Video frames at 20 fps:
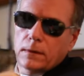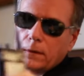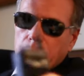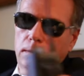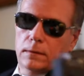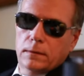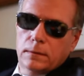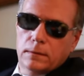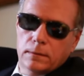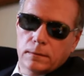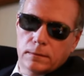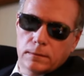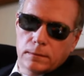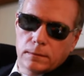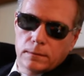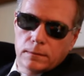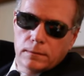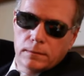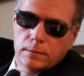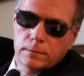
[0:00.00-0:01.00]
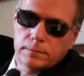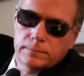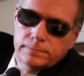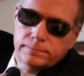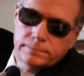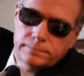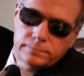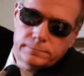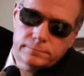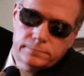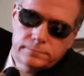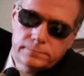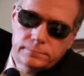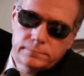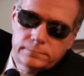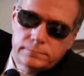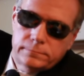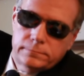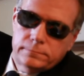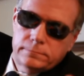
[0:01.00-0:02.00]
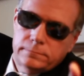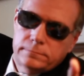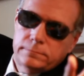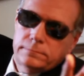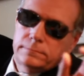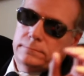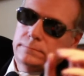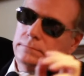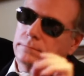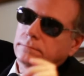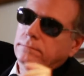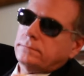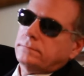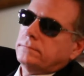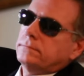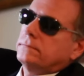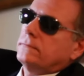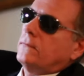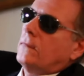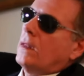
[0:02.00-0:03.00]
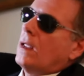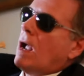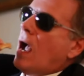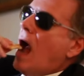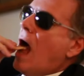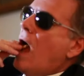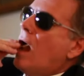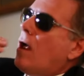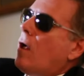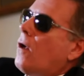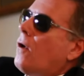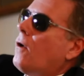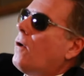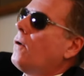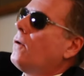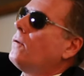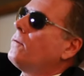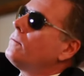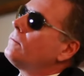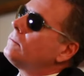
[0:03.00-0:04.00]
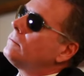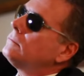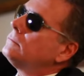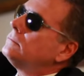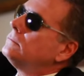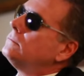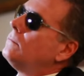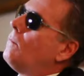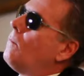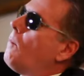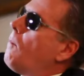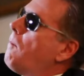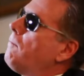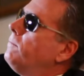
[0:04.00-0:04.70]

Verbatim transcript: or the feds in this case. It just shows you, the times.